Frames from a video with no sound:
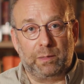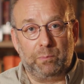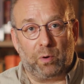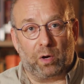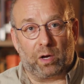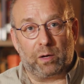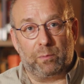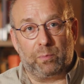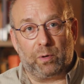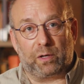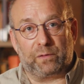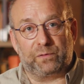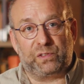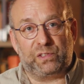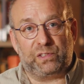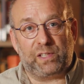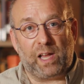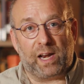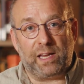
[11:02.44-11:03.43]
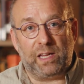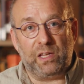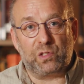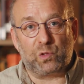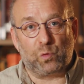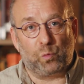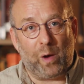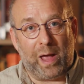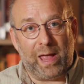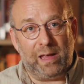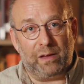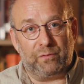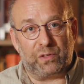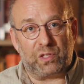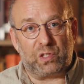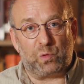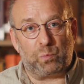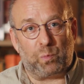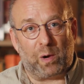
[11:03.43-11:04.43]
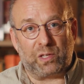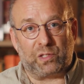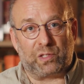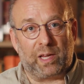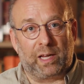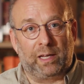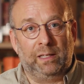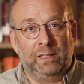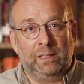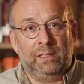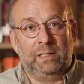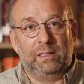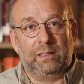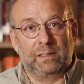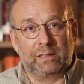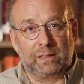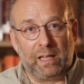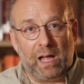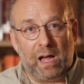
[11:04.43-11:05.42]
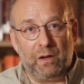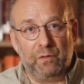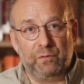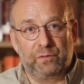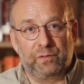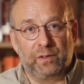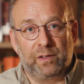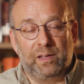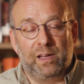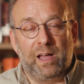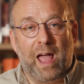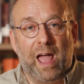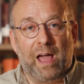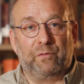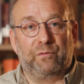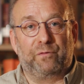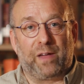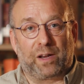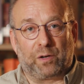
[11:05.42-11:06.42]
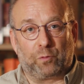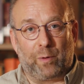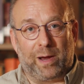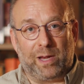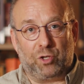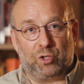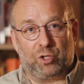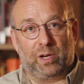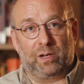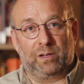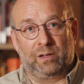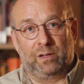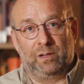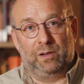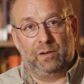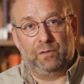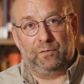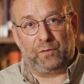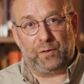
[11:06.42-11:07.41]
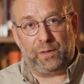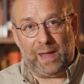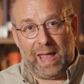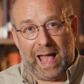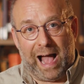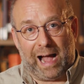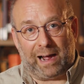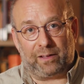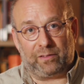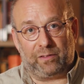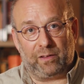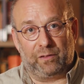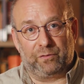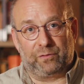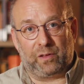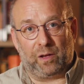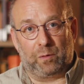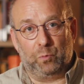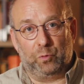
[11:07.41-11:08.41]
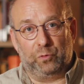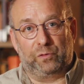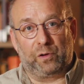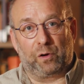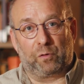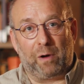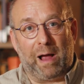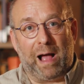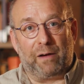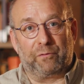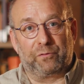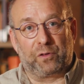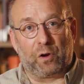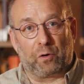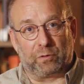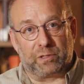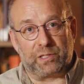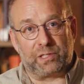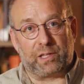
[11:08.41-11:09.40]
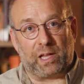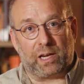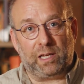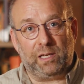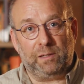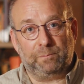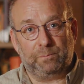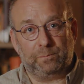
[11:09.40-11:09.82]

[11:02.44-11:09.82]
book, a book of study, is a way of expressing love and veneration for the act of Talmud Torah, of Torah study.